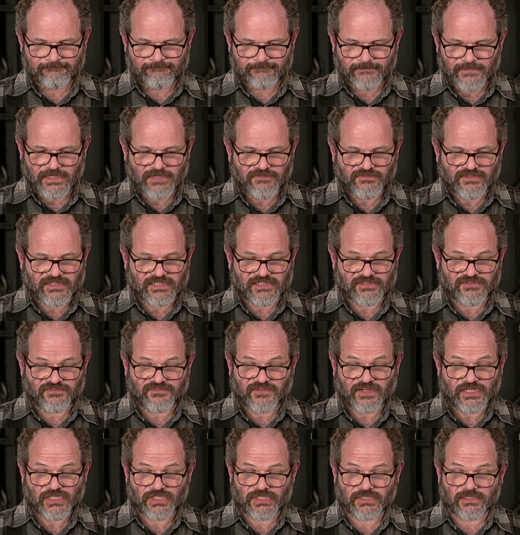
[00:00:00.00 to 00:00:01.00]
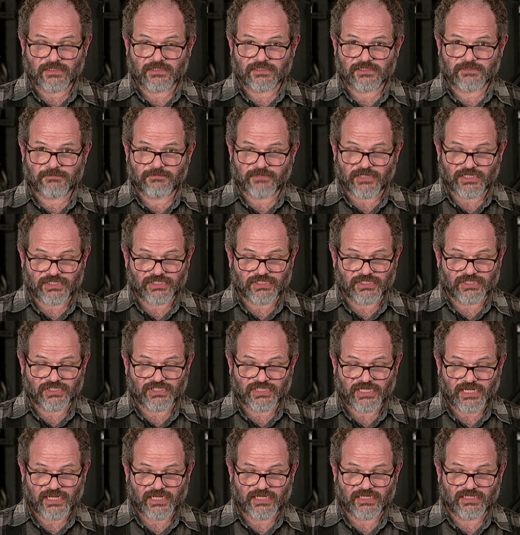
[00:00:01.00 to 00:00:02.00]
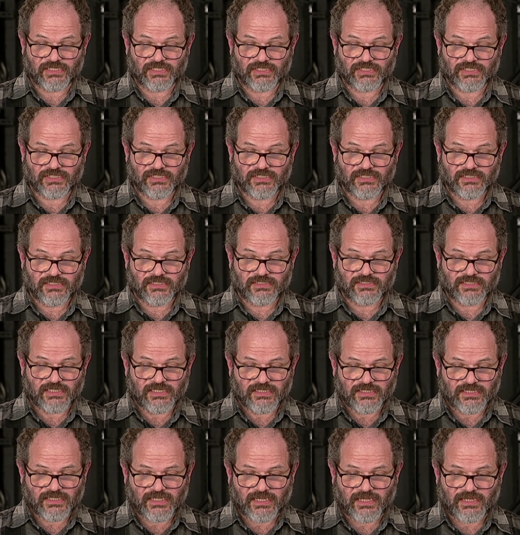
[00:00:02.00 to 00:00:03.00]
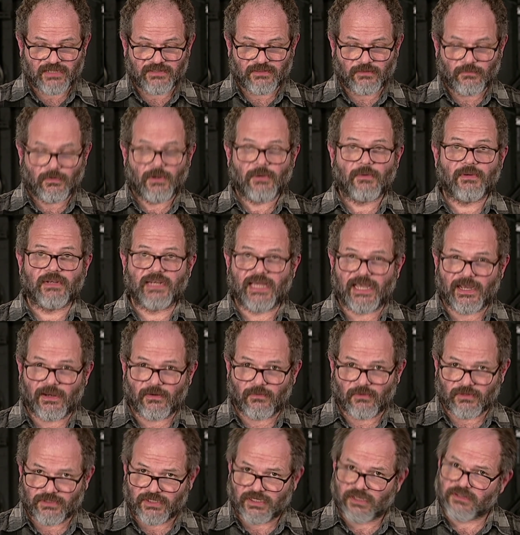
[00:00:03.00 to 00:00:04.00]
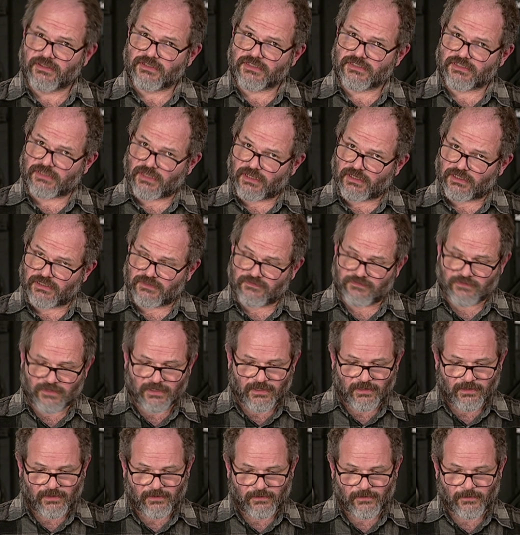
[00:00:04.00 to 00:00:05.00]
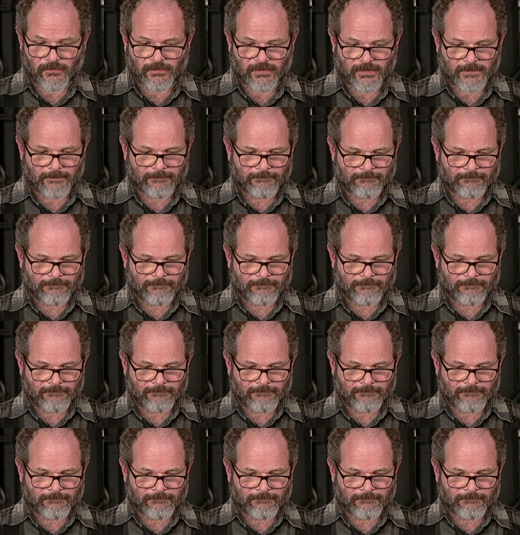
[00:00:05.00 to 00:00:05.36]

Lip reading: Even his facial expression changed to indicate that we were now on the other side of the globe.